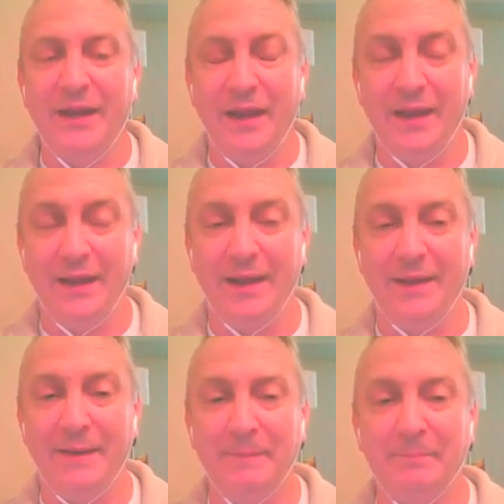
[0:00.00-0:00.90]

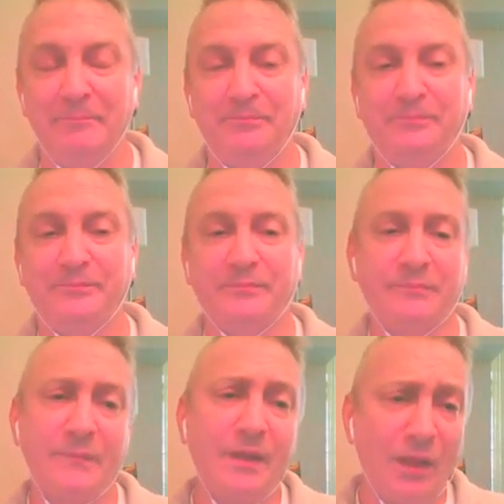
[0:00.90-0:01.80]
of
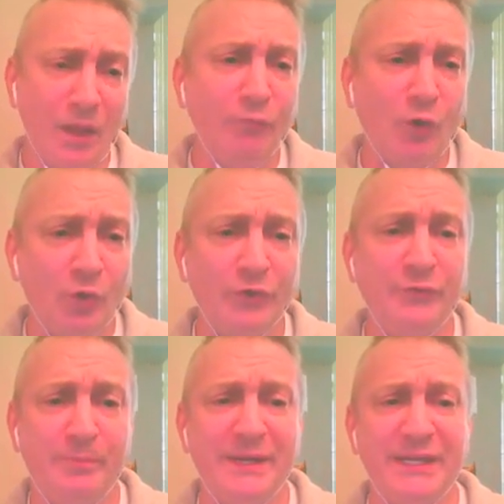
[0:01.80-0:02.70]
course,
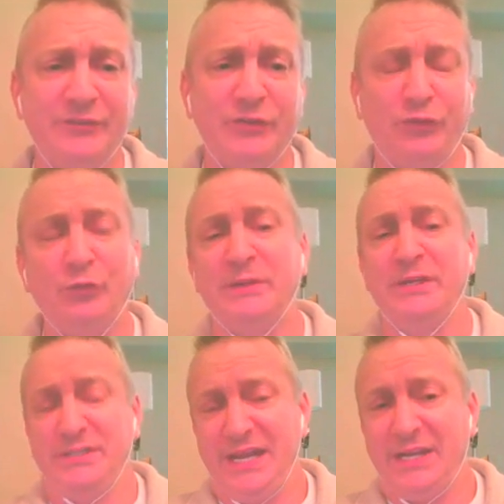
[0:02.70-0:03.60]
but it's a Super
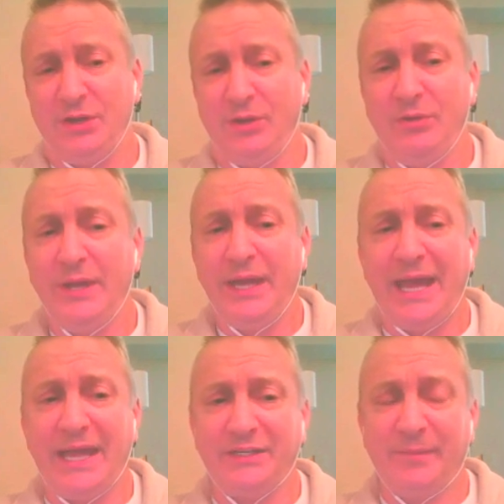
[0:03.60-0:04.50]
Nintendo.
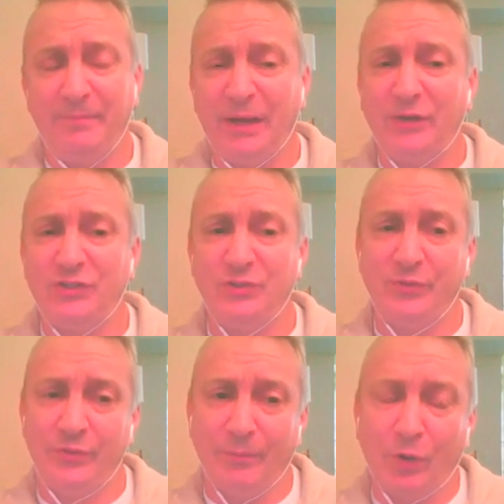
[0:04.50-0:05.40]
And compared to
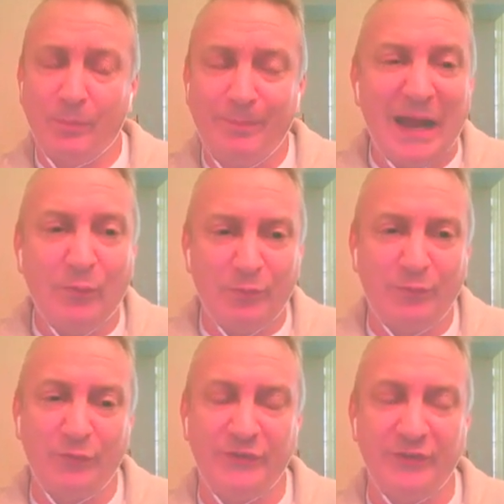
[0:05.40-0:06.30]
the more powerful
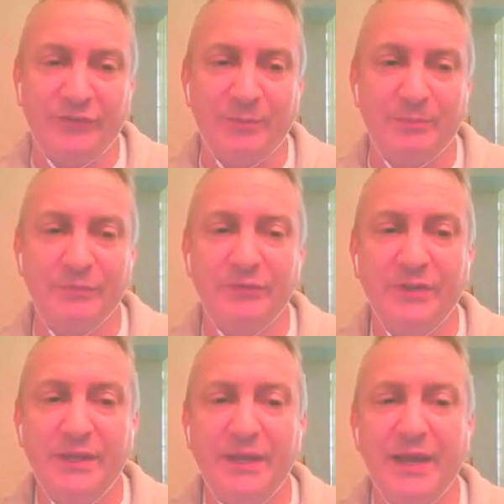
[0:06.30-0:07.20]
systems,
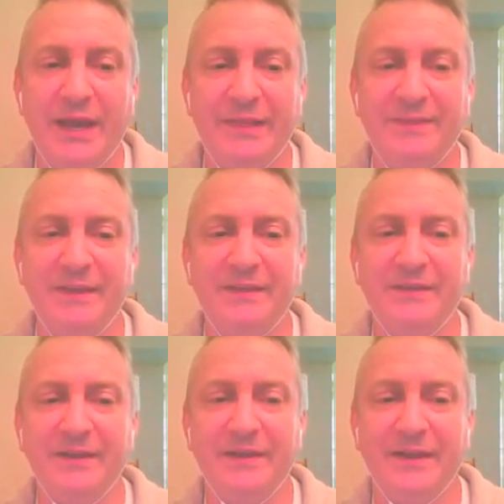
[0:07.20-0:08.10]
I think
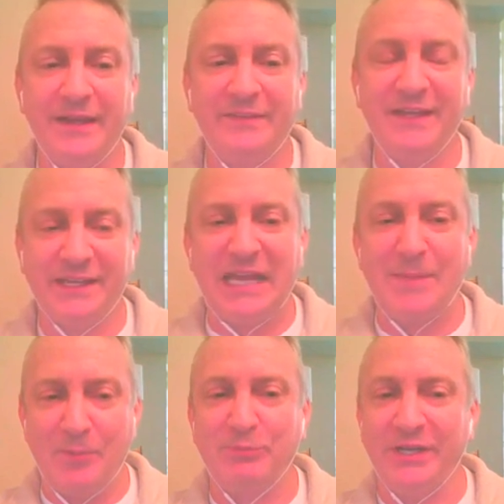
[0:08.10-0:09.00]
it came
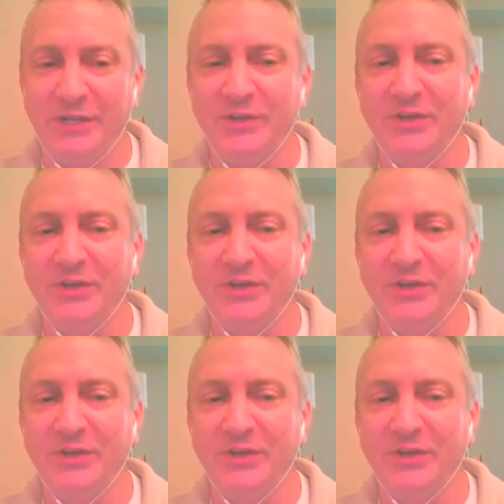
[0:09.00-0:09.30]
out pretty good.